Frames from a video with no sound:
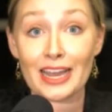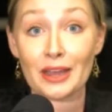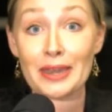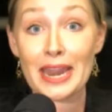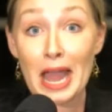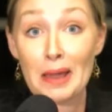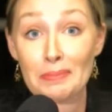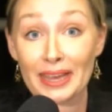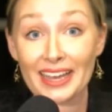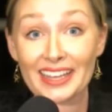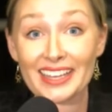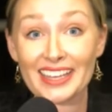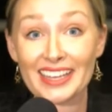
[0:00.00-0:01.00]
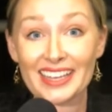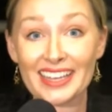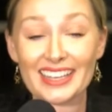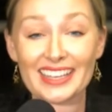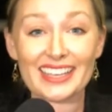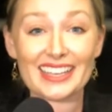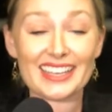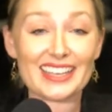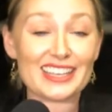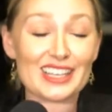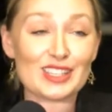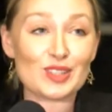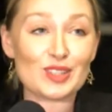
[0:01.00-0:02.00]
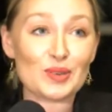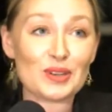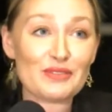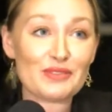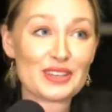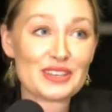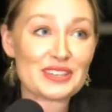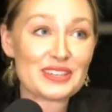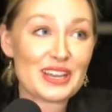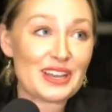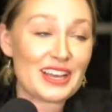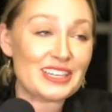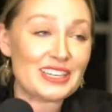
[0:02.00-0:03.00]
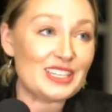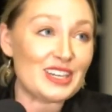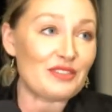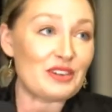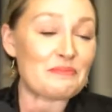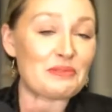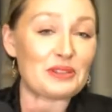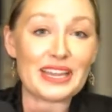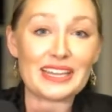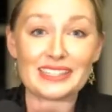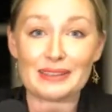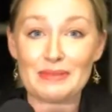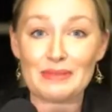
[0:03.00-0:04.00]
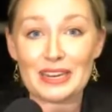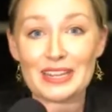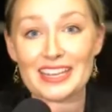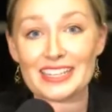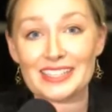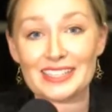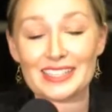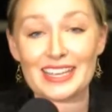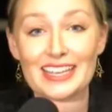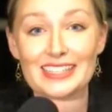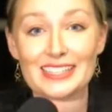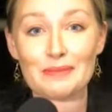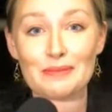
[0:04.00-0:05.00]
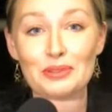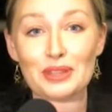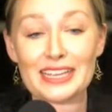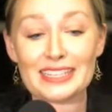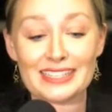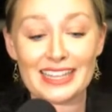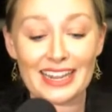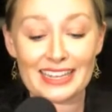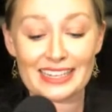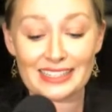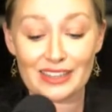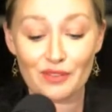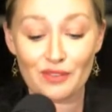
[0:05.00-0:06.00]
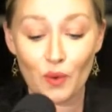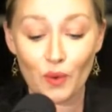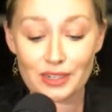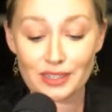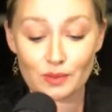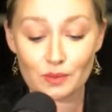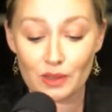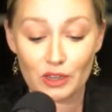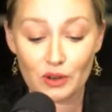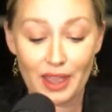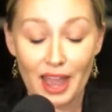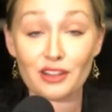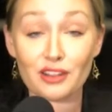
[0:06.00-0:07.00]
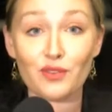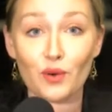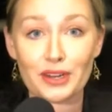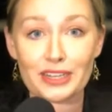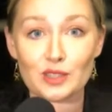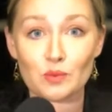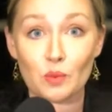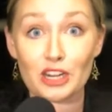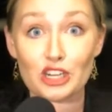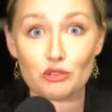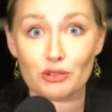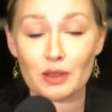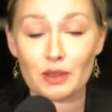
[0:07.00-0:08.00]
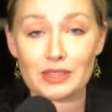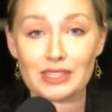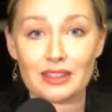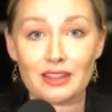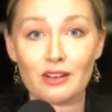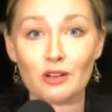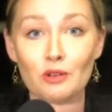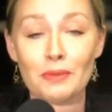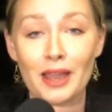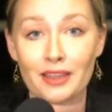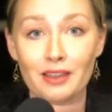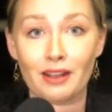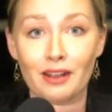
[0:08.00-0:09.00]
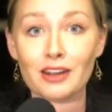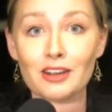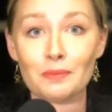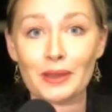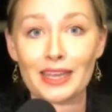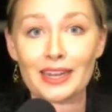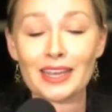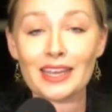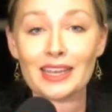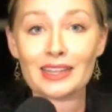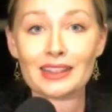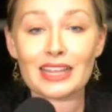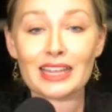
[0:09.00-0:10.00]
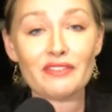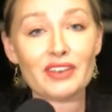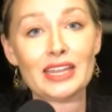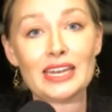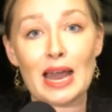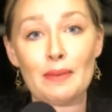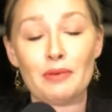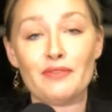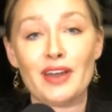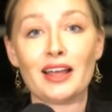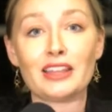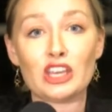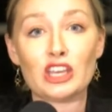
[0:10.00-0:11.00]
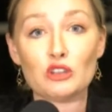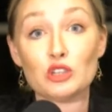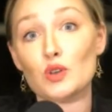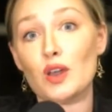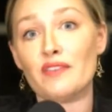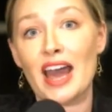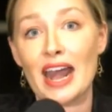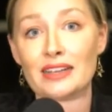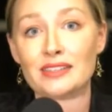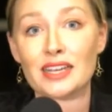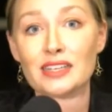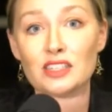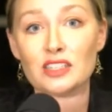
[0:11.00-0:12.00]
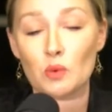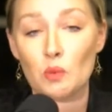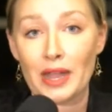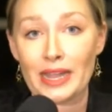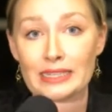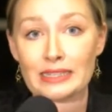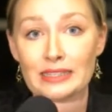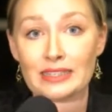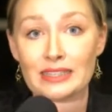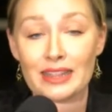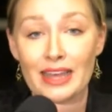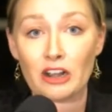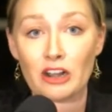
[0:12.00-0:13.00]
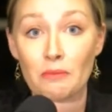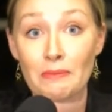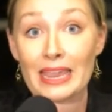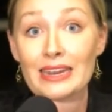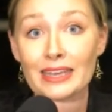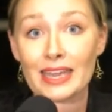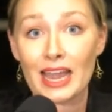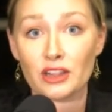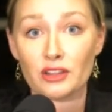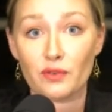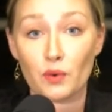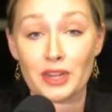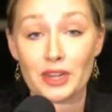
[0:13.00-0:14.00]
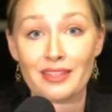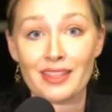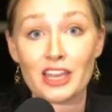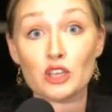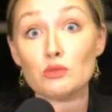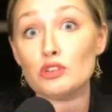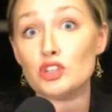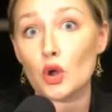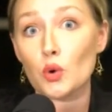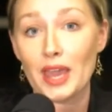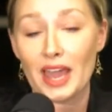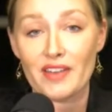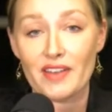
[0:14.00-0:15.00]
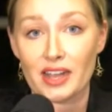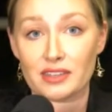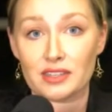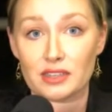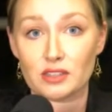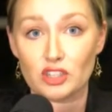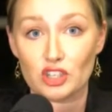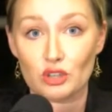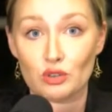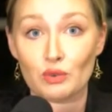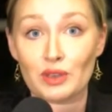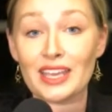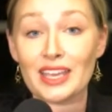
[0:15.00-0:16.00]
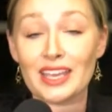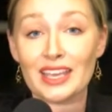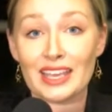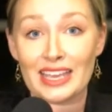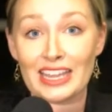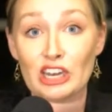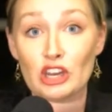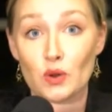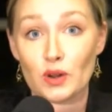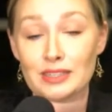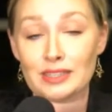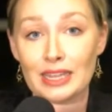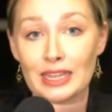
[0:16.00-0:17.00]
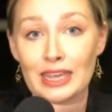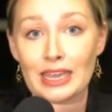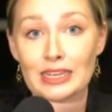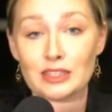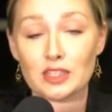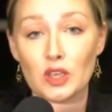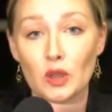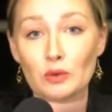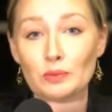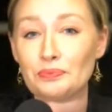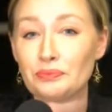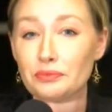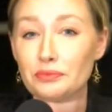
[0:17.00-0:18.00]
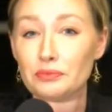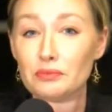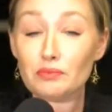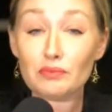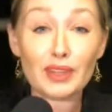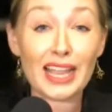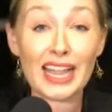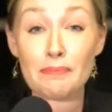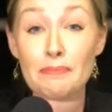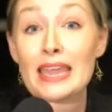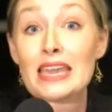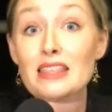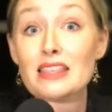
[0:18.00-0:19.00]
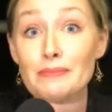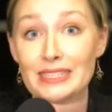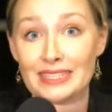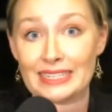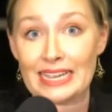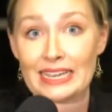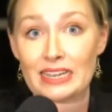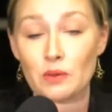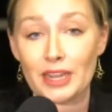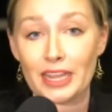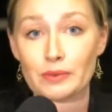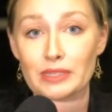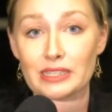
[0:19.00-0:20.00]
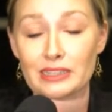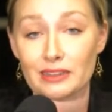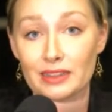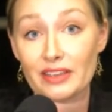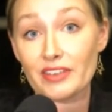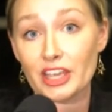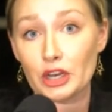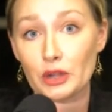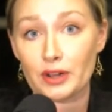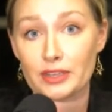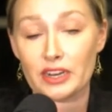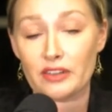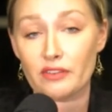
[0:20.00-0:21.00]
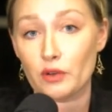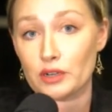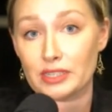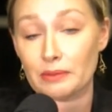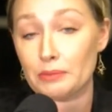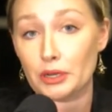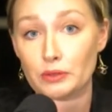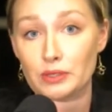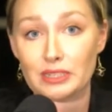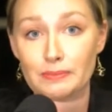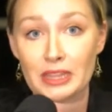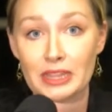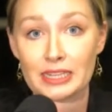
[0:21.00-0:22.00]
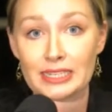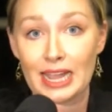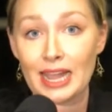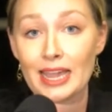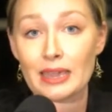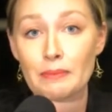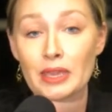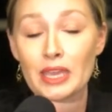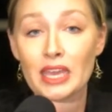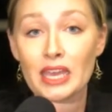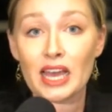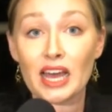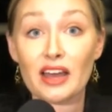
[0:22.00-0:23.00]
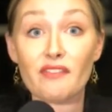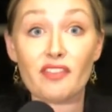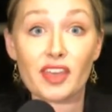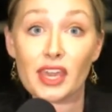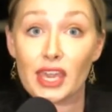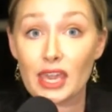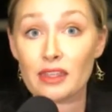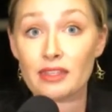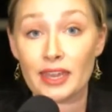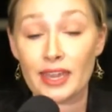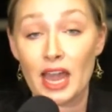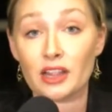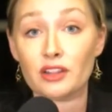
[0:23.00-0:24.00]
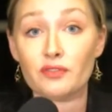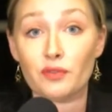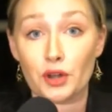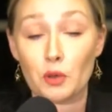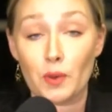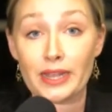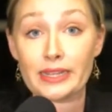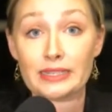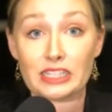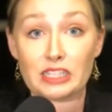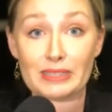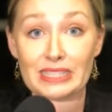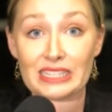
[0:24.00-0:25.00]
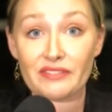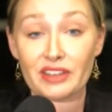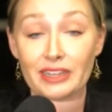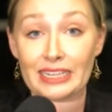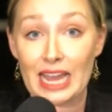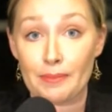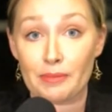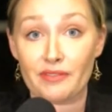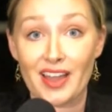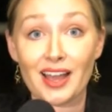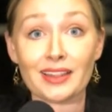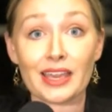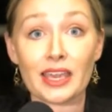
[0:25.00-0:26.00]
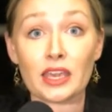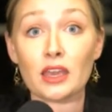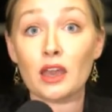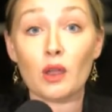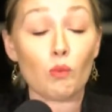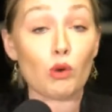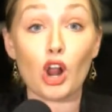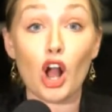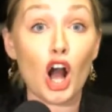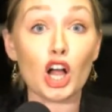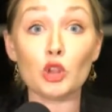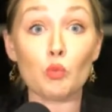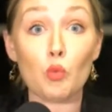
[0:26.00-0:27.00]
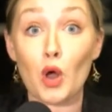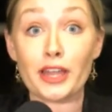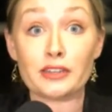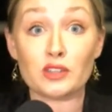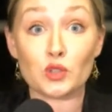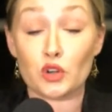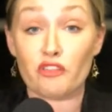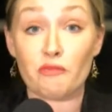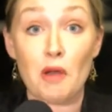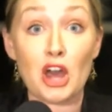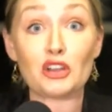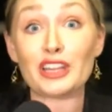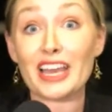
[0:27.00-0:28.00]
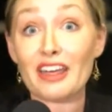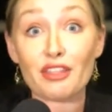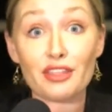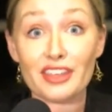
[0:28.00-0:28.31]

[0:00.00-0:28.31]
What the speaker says: Napa is sort of a different place. I mean, it's a place that is, of course, Californians want to drink what's in their own backyard, but living in Napa Valley, you do have access to wines that are made in California that you don't have access to in New York City. And so I made the mistake while I was living in New York City, of course, unbeknownst to me at the time, of thinking that California wines, and specifically Napa Valley, were all one sort of monolith.